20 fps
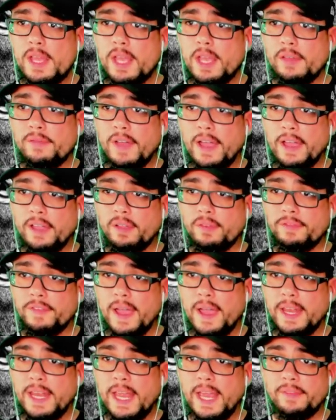If I could
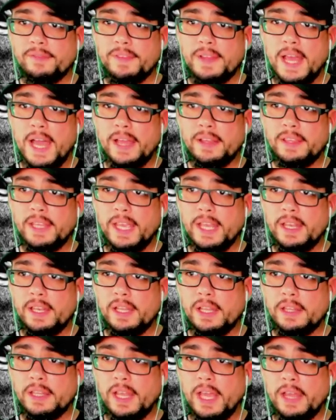find it, if not, then
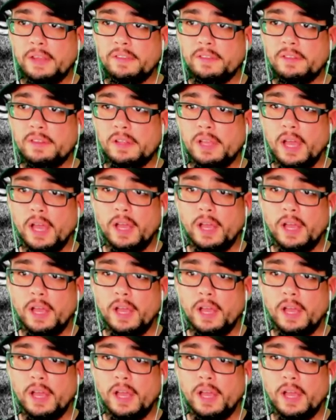that's